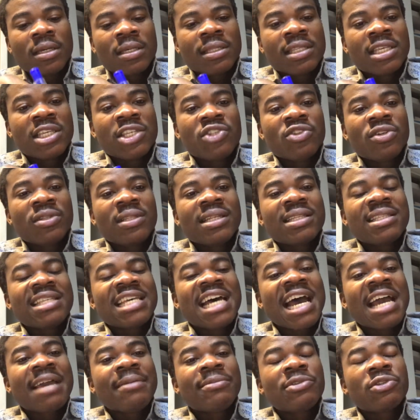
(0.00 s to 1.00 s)
this is not the
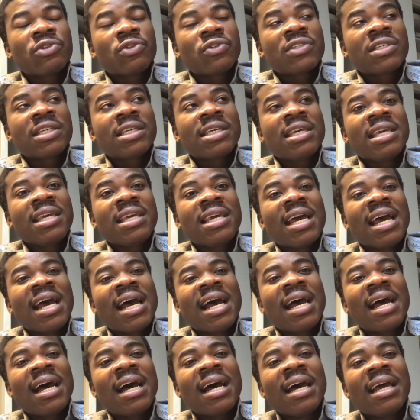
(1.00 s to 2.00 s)
time to say,
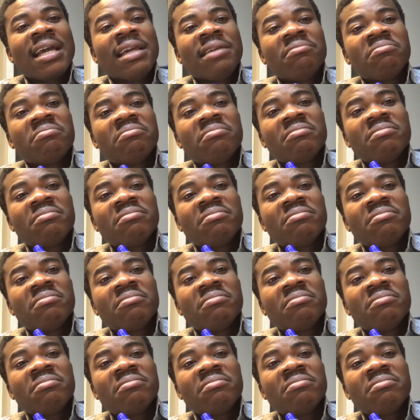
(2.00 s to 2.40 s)
I